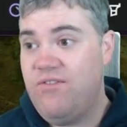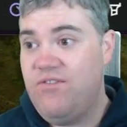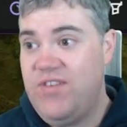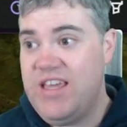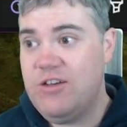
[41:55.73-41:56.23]

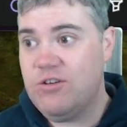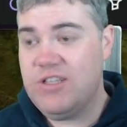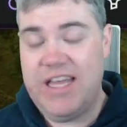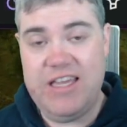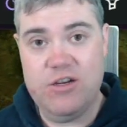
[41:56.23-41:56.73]
feel
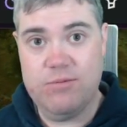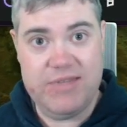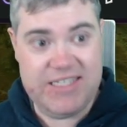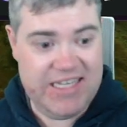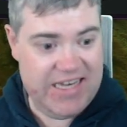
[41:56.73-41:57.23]
like you're
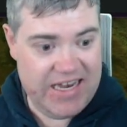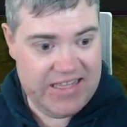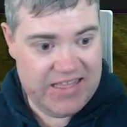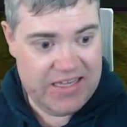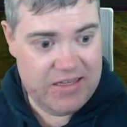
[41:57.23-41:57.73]
missing
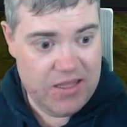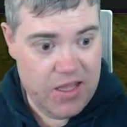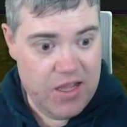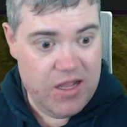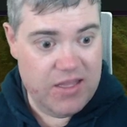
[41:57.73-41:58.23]
anything.
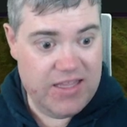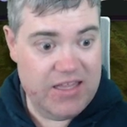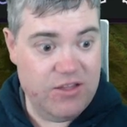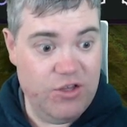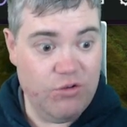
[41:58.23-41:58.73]

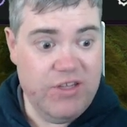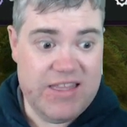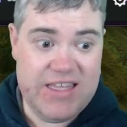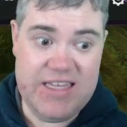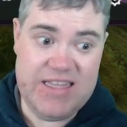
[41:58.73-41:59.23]
The only
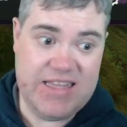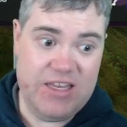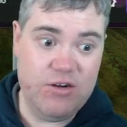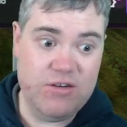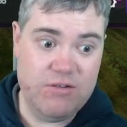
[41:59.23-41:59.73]
thing that
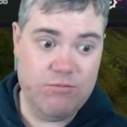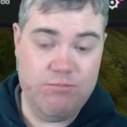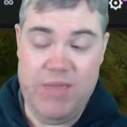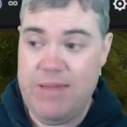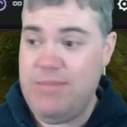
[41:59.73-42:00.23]
you're
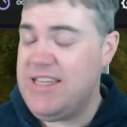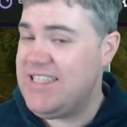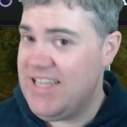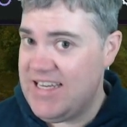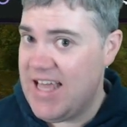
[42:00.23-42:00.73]
maybe
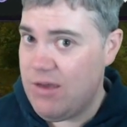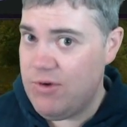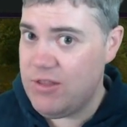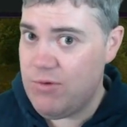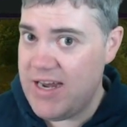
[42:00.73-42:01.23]
seeing that
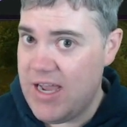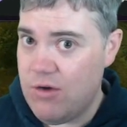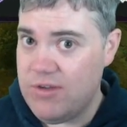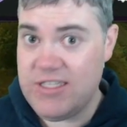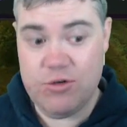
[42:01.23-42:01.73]
with right
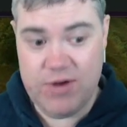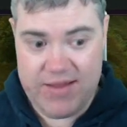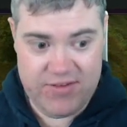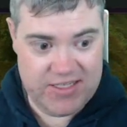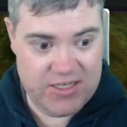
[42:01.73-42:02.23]
now is
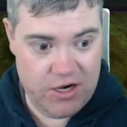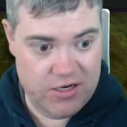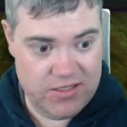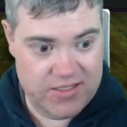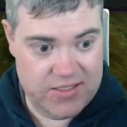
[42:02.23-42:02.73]
graphics
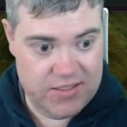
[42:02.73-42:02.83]
cards.